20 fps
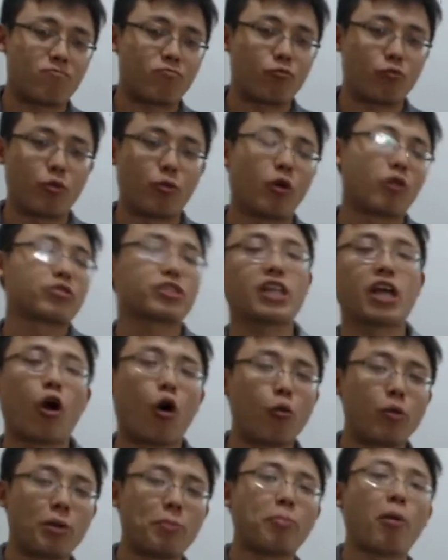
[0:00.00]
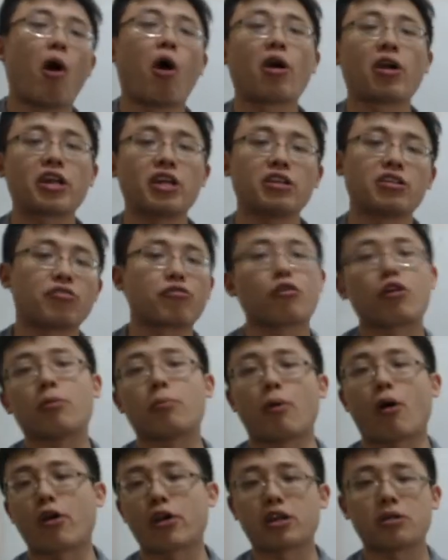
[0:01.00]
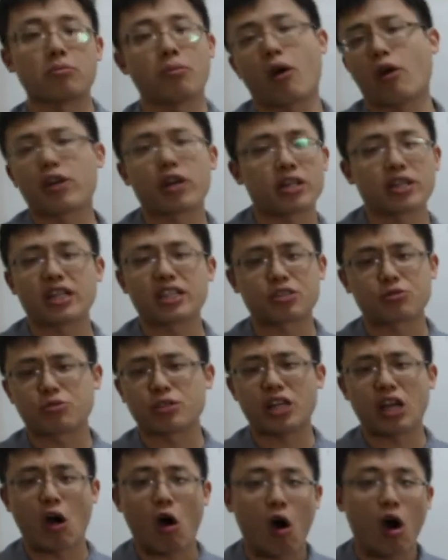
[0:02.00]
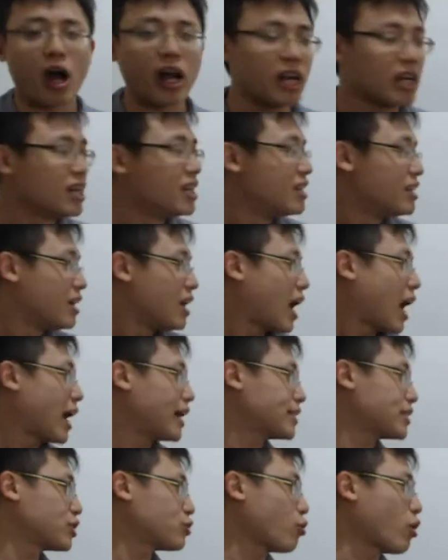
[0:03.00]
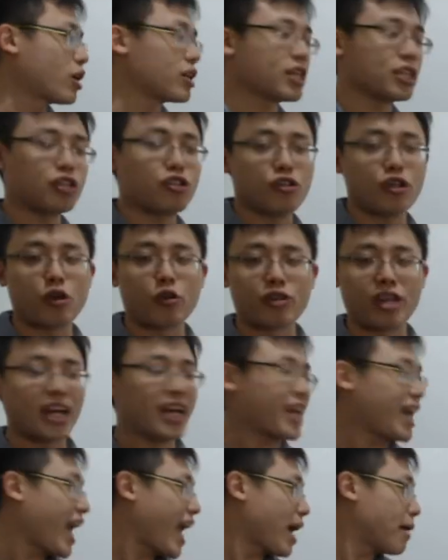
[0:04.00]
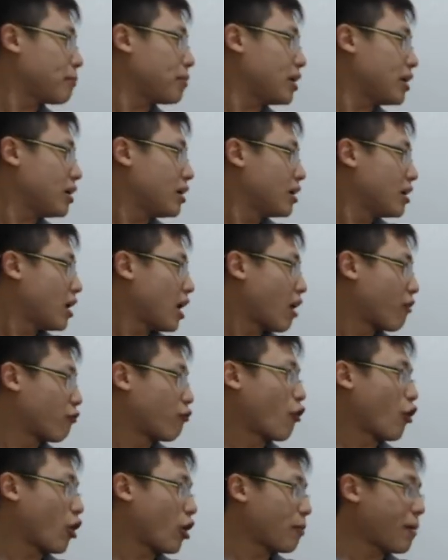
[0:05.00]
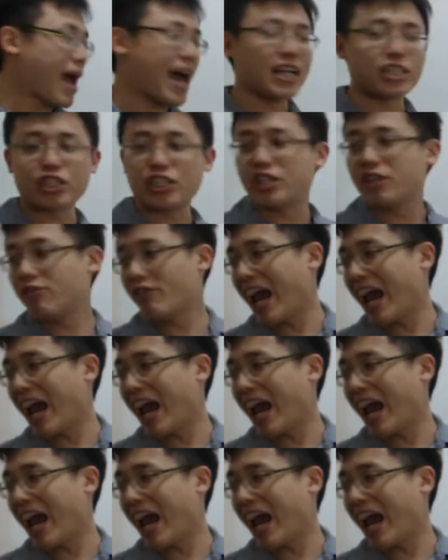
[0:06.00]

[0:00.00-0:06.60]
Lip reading: We won't say, oh, we bargained for a bargain. That's really odd. I just want to let you know that it can be a verb, adjective,